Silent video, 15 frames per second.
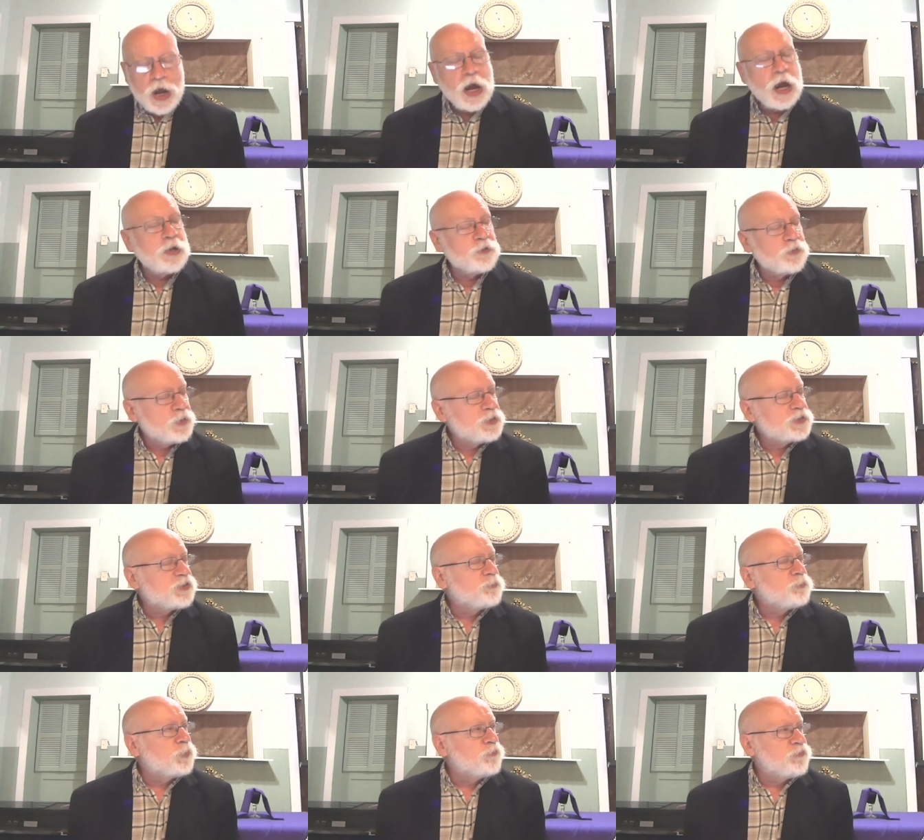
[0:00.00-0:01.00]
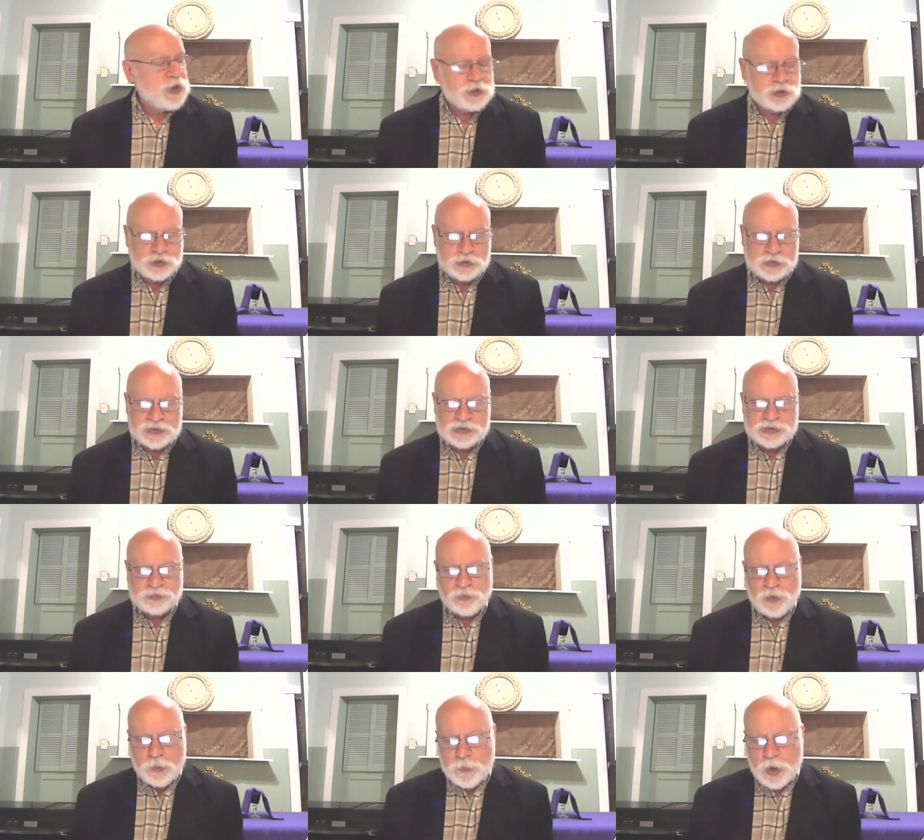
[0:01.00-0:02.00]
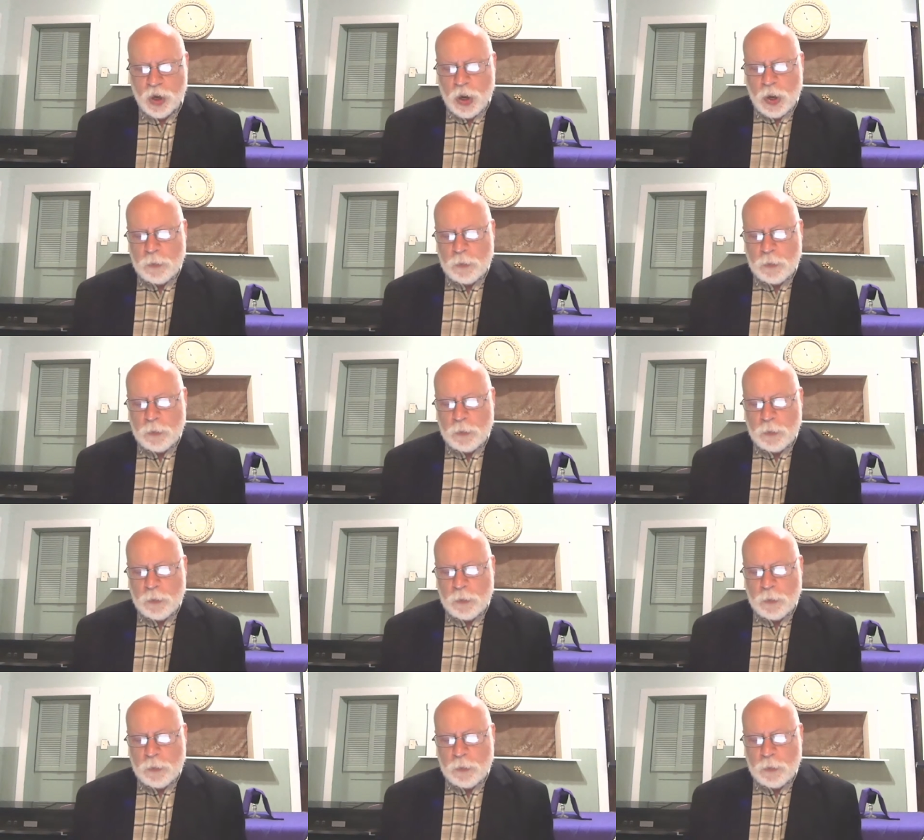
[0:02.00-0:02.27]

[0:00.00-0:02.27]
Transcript: hundreds of professions, from